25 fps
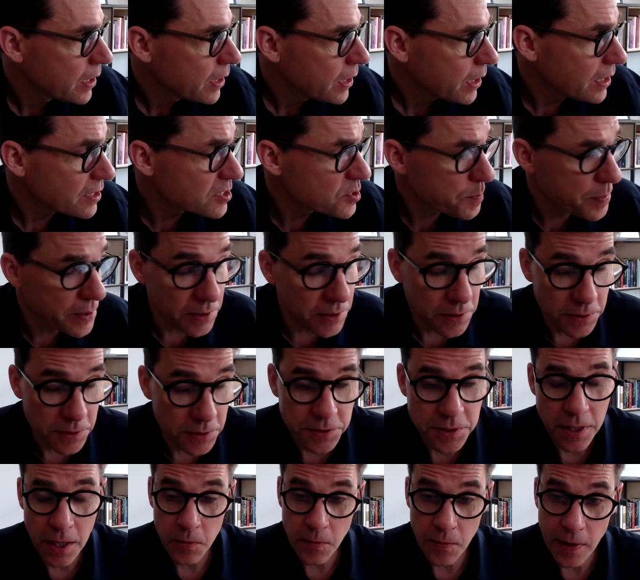It's built
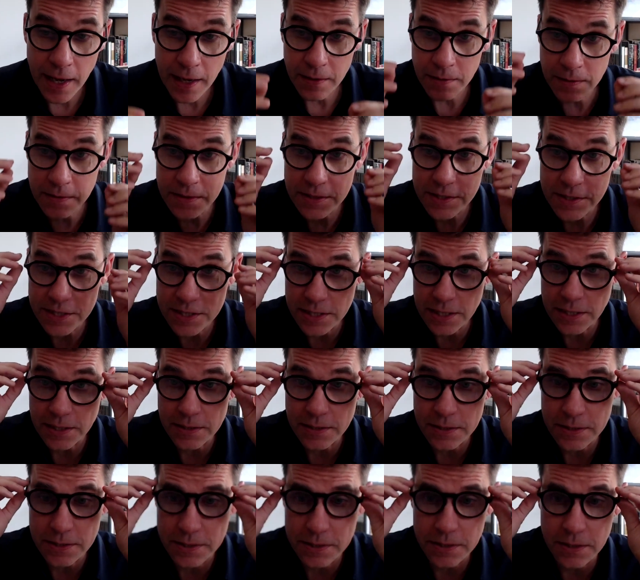around
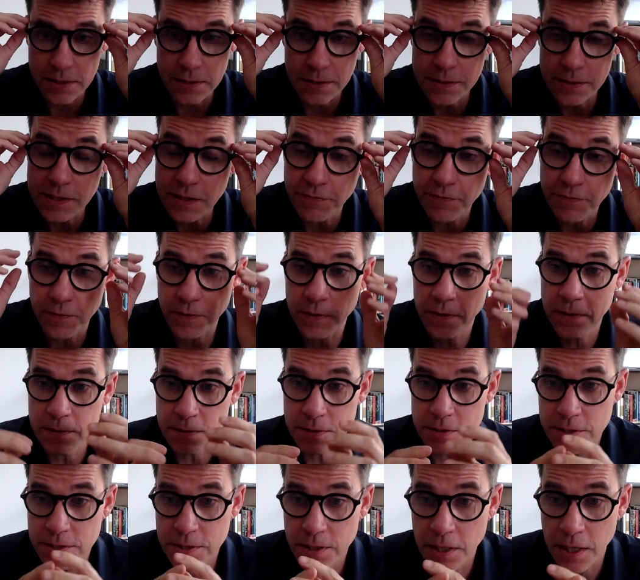6
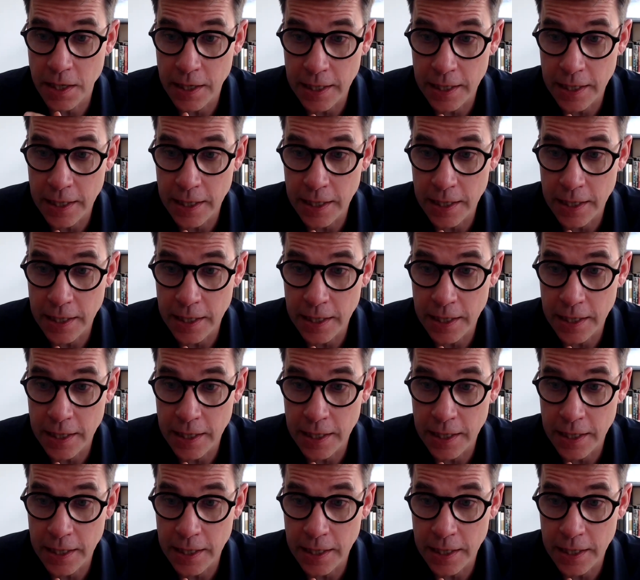different